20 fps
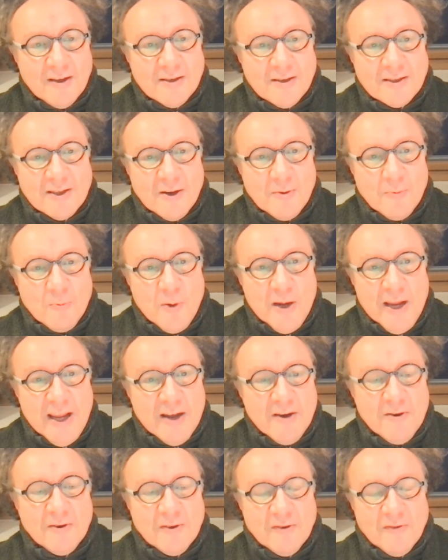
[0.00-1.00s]
So
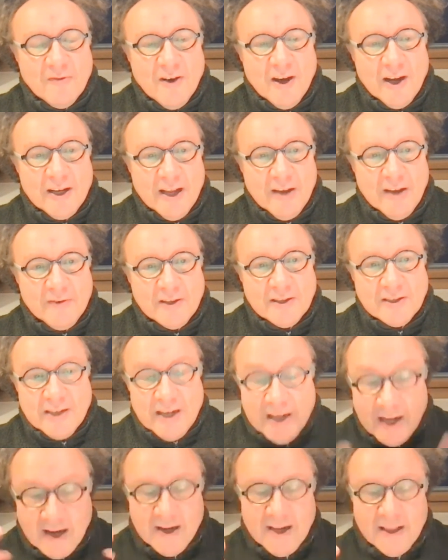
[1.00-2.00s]
we find evidence
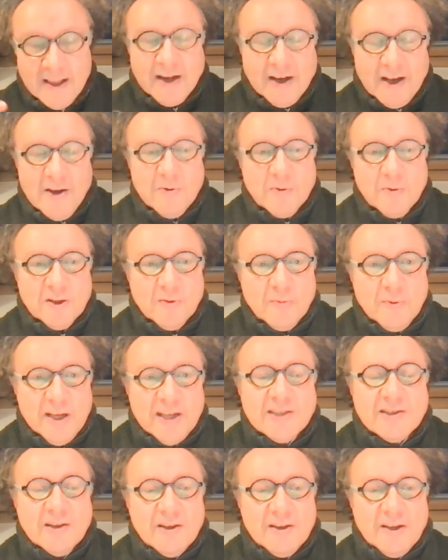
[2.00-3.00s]
in that cohort that we
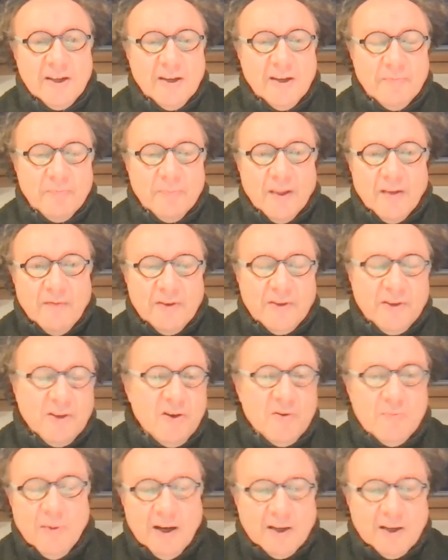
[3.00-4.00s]
studied,
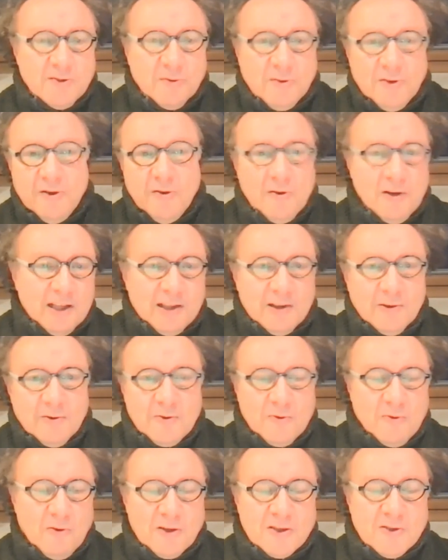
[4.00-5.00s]
too much or too little or
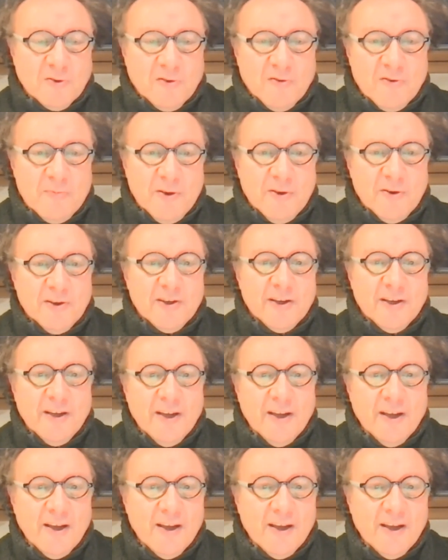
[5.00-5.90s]
the wrong sort of immunity.